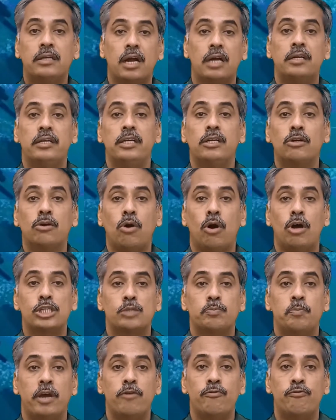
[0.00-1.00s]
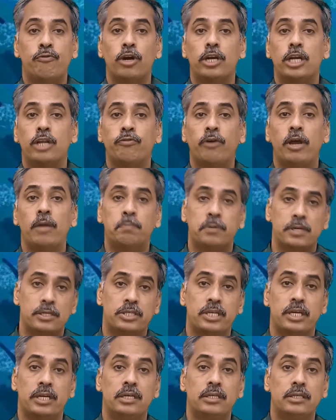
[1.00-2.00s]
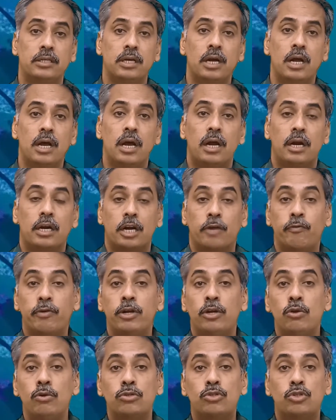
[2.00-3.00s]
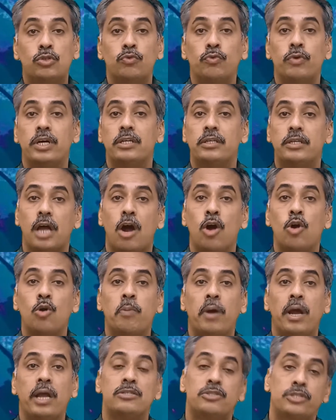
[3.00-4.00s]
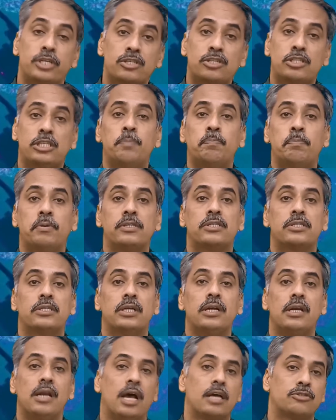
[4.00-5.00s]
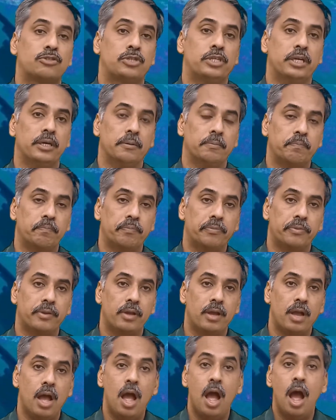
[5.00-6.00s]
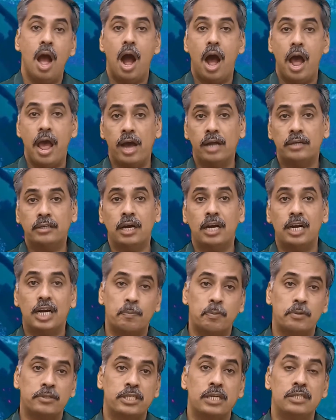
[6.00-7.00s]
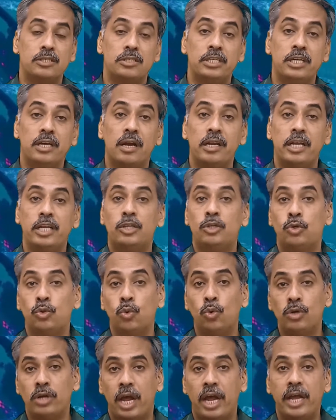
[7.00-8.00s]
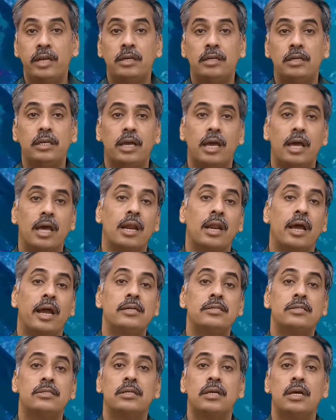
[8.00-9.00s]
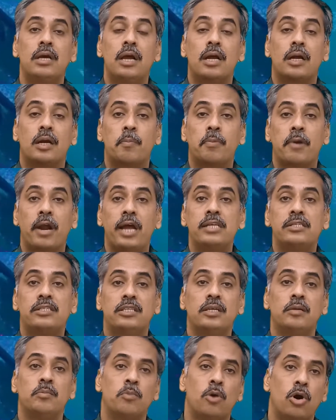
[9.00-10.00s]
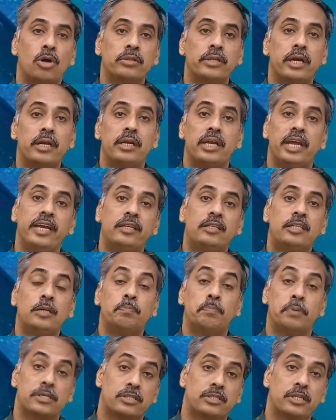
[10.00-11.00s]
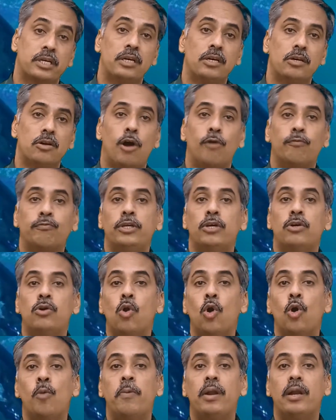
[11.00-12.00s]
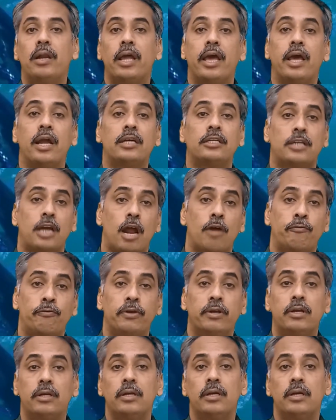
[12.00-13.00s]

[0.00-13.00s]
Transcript: cutting costs by 45%, revenues were down by 60% last year. IATA represents nearly 290 airlines comprising more than 80% of the global air traffic,